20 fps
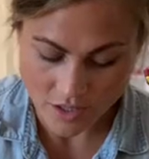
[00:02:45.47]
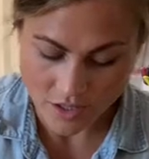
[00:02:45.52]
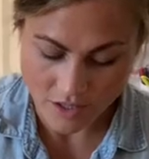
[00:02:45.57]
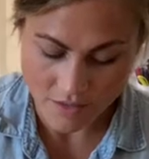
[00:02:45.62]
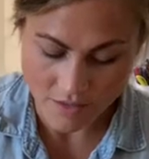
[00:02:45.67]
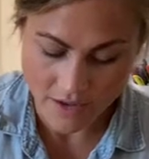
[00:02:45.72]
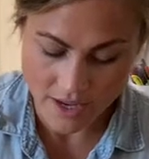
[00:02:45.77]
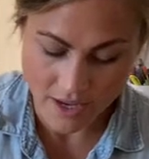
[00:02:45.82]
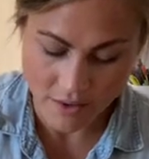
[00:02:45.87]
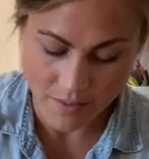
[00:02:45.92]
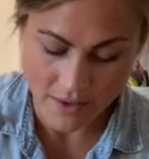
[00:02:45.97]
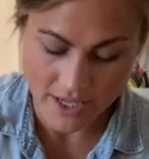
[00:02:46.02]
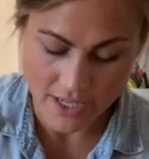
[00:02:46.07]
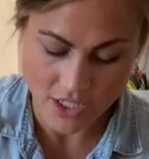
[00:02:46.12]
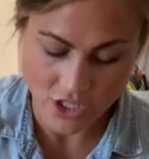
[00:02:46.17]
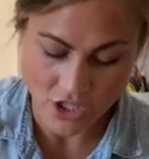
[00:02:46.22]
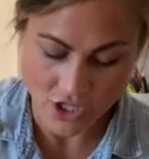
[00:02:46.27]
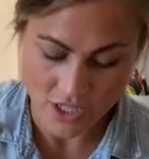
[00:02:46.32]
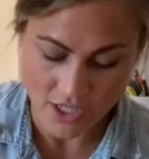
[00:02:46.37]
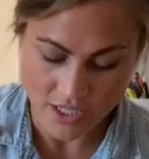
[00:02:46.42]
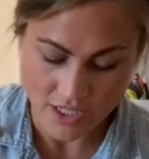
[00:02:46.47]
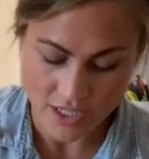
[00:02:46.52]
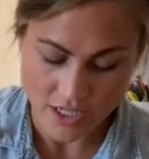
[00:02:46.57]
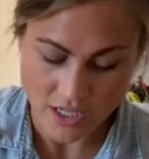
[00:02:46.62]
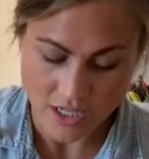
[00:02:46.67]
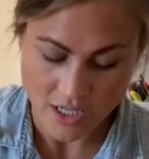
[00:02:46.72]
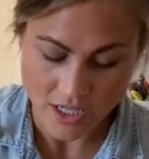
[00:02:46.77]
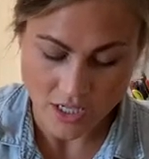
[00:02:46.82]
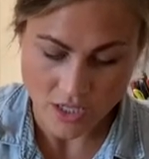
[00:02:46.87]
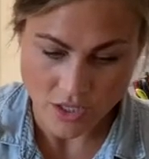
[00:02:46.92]
now we can just
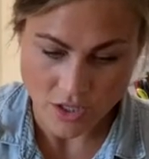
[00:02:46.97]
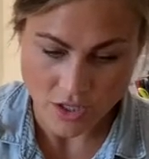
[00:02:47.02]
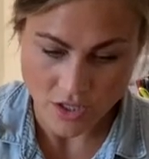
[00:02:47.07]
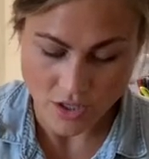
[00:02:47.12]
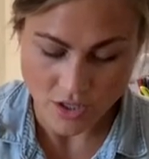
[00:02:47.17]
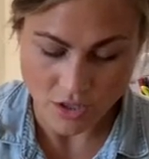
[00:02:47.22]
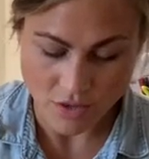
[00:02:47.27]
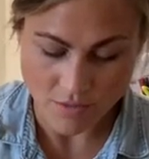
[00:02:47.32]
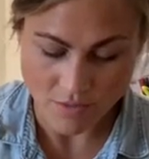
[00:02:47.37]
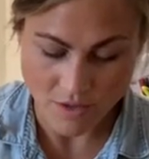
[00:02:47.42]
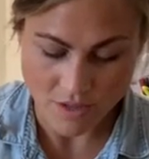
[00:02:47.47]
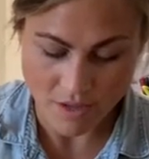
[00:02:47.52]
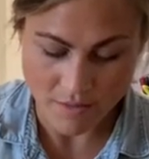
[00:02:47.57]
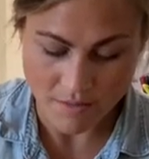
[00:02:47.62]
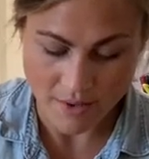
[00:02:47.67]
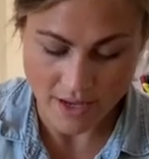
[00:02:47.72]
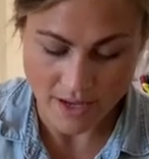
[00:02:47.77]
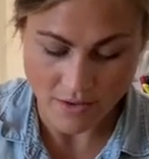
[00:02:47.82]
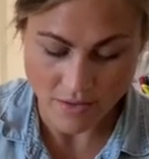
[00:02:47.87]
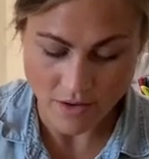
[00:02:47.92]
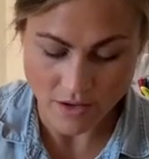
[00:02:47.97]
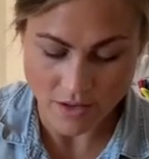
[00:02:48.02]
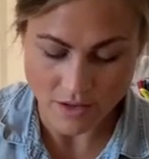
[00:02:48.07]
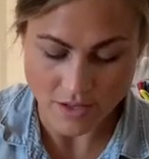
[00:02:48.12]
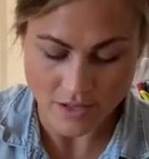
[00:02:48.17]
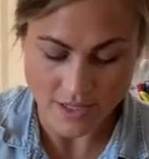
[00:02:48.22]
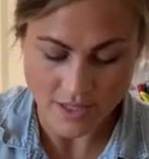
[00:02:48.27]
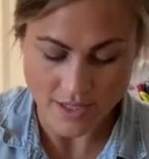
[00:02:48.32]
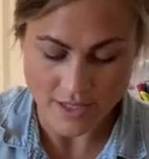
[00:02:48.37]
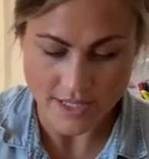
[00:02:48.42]
scoop some out
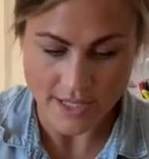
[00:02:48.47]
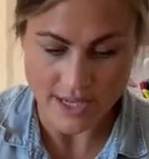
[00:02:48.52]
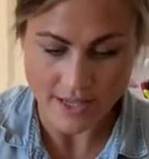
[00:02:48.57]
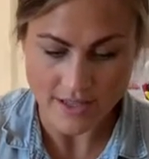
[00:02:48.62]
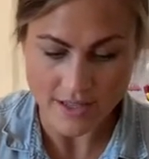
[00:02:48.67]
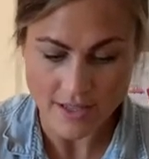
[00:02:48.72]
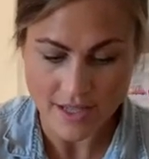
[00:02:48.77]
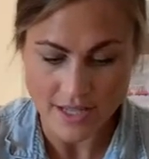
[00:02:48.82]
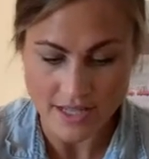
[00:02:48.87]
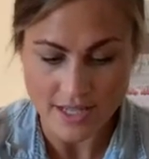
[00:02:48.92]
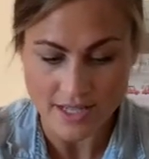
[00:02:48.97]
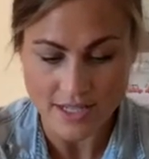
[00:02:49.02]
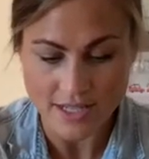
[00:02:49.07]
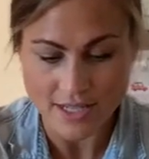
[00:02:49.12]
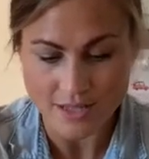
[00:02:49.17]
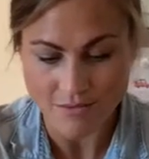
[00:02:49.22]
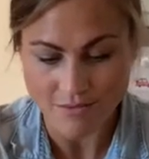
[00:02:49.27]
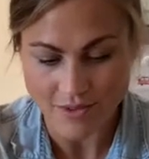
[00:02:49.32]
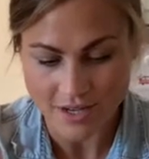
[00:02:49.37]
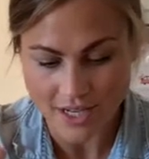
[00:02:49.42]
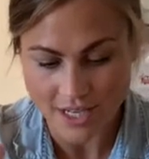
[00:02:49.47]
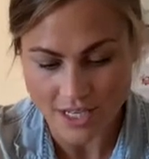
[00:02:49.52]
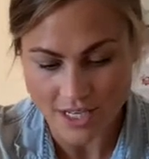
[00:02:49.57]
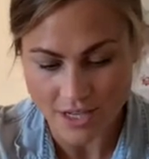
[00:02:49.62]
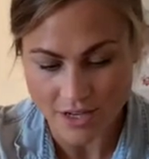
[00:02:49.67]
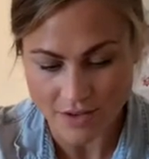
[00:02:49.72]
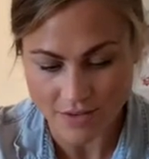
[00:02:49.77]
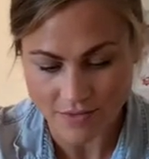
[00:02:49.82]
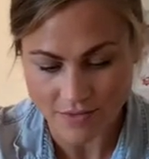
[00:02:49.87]
onto the salad, and it's ready to go.